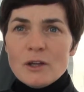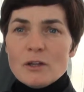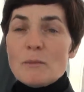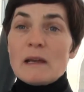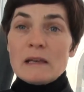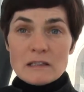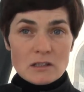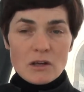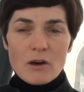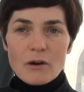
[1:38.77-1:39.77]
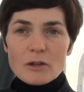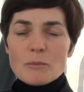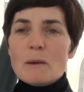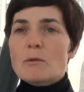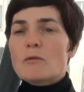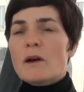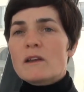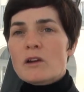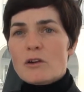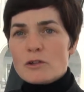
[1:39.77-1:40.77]
You may lease the car, you may provide
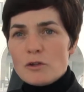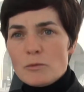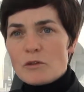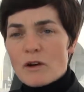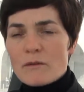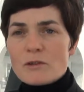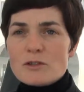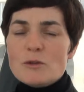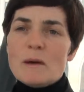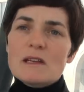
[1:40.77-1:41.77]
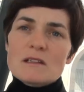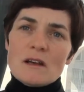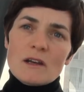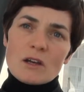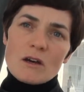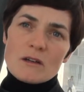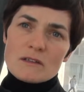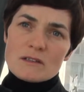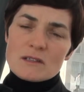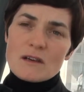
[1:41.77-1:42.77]
the car to Uber drivers, you may design a car
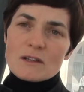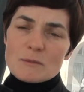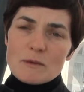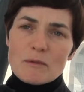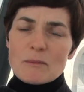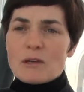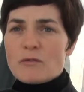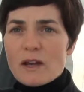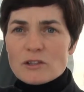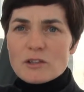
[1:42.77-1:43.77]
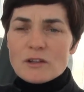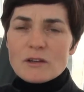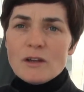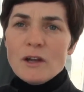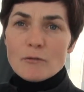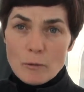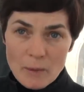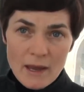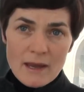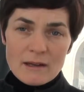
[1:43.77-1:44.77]
that's designed to be remanufactured and
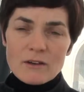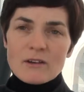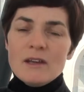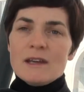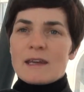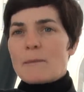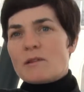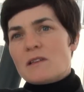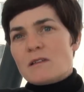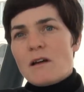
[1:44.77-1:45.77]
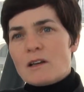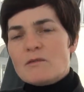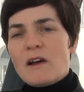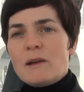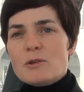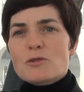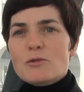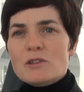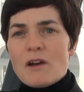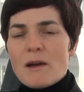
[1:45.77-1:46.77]
repaired and kept at its highest value at
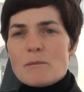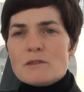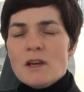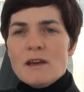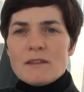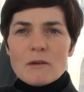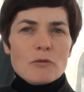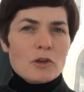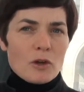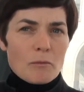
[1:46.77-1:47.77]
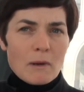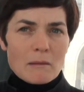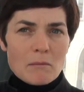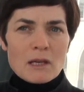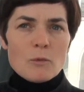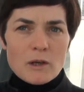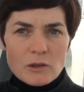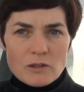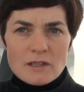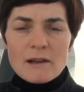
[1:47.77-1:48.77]
all times. Therefore, you don't make money when
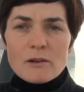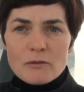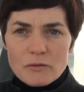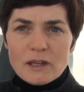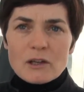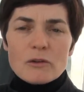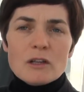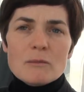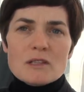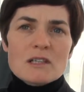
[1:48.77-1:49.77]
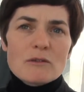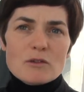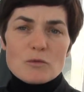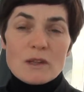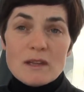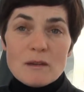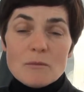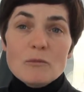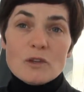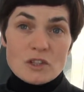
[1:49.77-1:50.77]
you sell the vehicle and the materials within them,
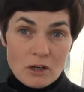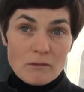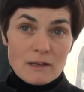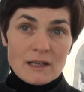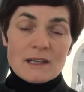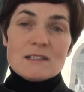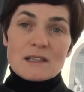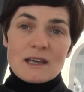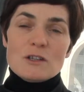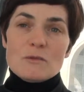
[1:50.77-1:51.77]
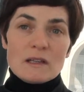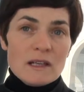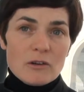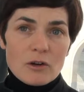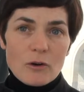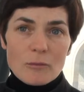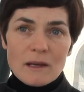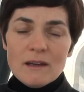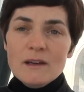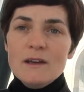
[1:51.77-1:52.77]
which currently is the case with linear
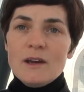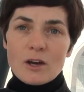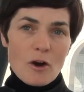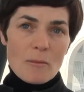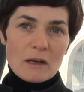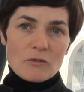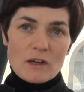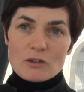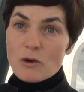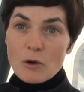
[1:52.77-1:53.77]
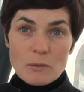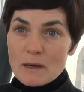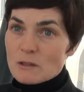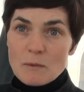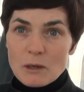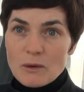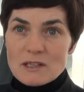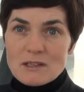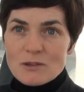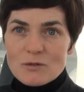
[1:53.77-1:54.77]
economy. A car manufacturer only makes money when
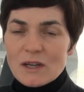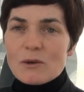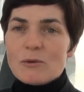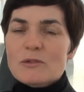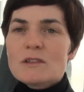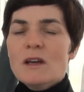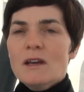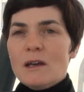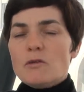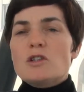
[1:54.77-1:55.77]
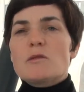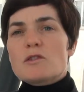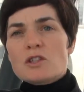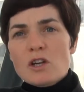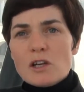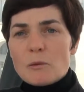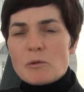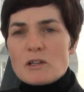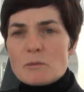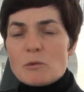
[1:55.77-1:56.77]
it sells vehicles. If you shift to circular
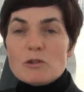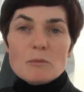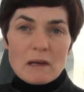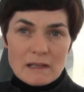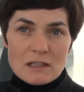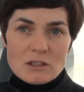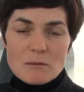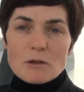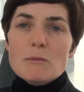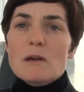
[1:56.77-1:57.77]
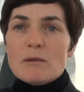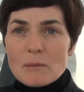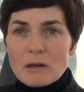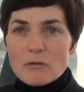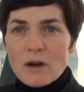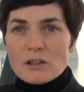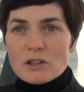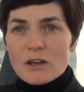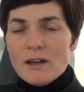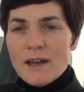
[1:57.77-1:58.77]
principles, you may lease them, you may
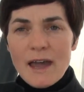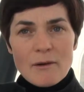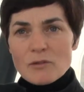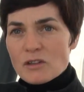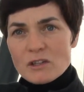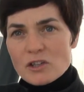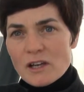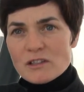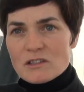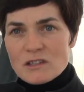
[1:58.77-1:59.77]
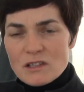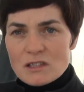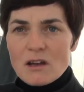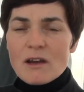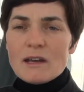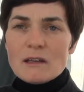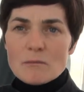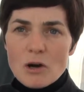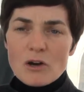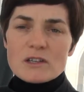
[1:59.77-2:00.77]
remanufacture. Everything changes, the design, the
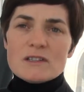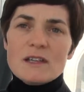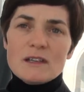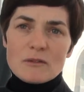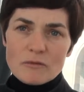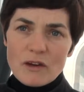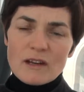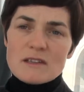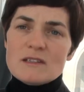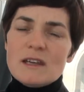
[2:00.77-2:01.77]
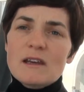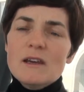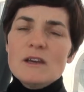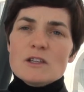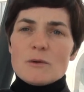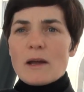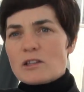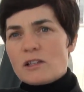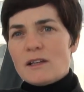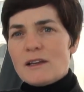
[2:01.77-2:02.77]
marketing, the financing. So actually,